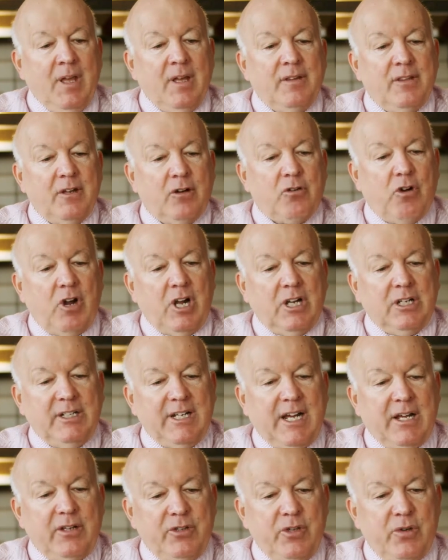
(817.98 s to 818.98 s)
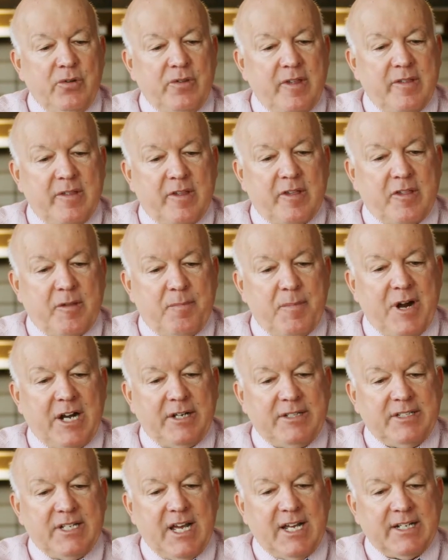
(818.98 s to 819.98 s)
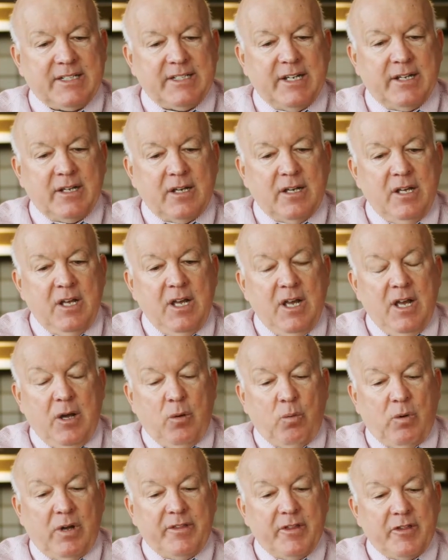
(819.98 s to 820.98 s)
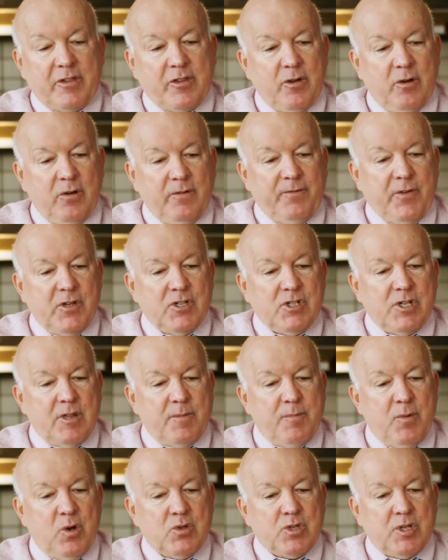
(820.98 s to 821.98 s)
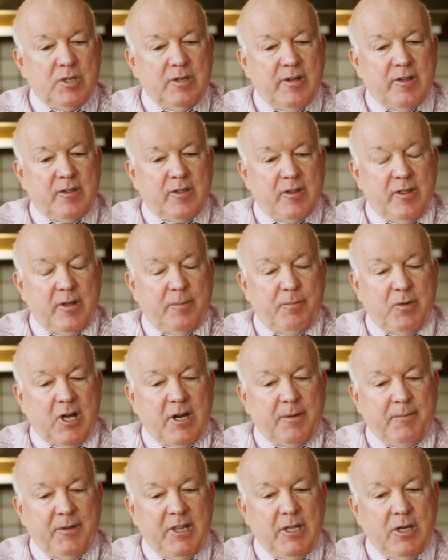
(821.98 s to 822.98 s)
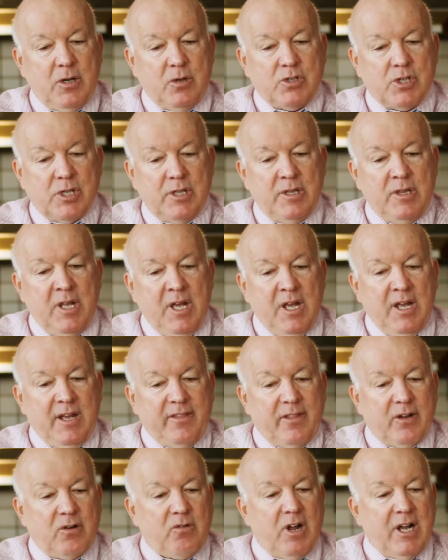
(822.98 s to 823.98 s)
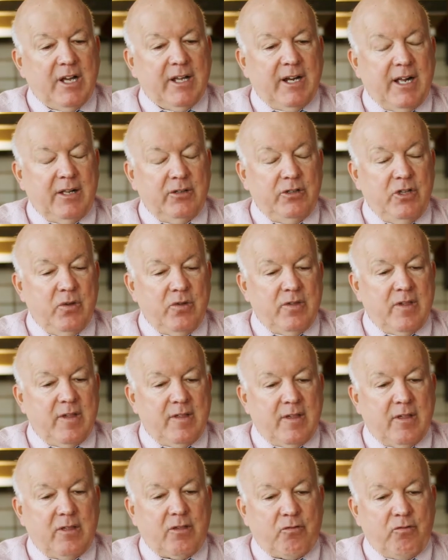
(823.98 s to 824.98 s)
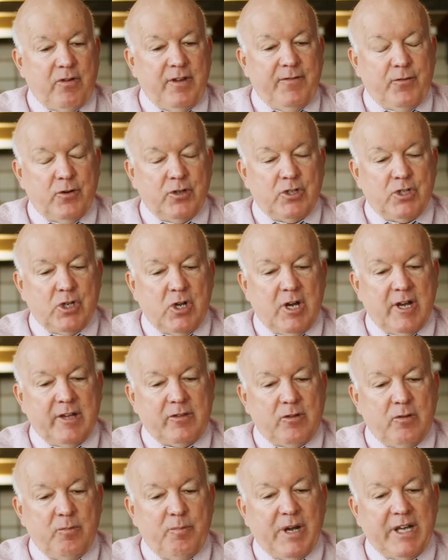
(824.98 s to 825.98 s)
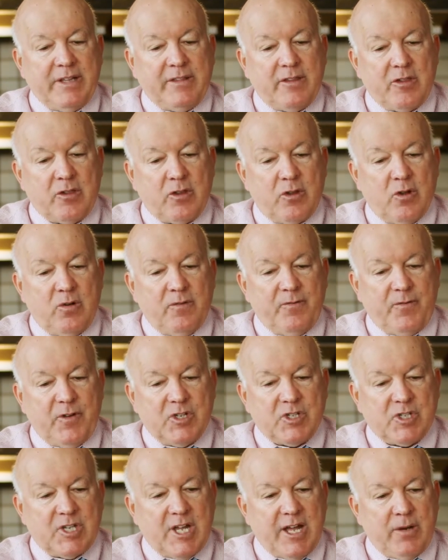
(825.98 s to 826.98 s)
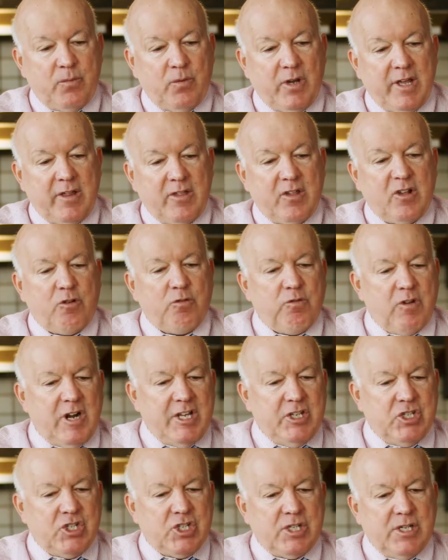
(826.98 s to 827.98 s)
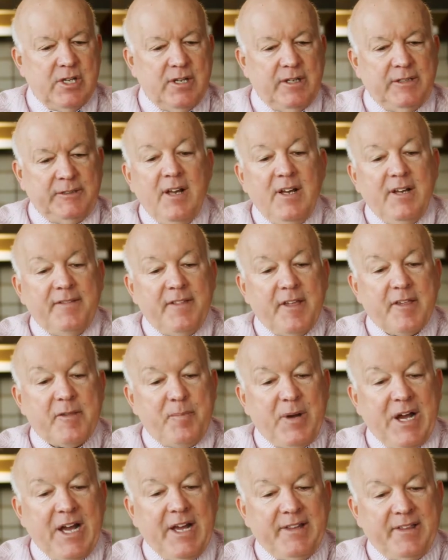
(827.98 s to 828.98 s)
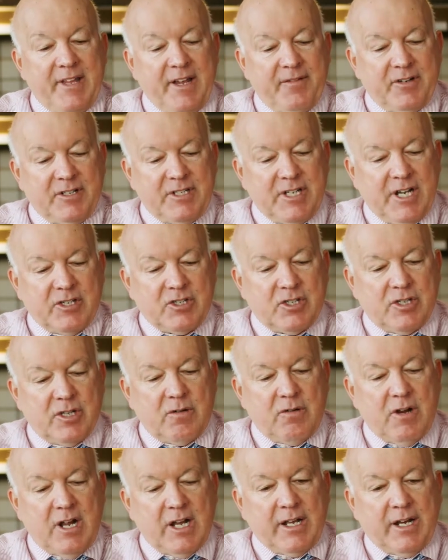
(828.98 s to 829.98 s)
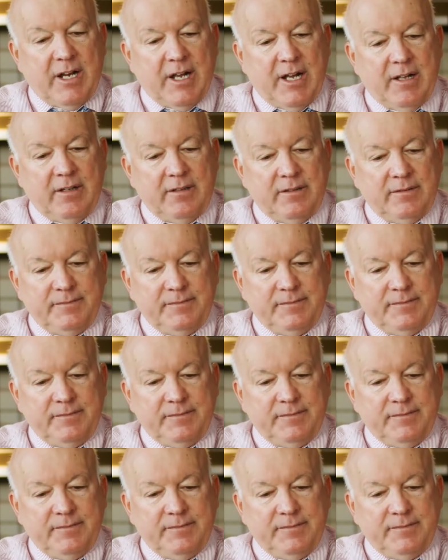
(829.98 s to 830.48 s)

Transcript: The crocodile uses a smart tactic. While the stonefish is motionless on the bottom of the ocean, the crocodile uses its 3-foot jaws to bite the stonefish sideways. Crunch! The spines never touch the crocodile.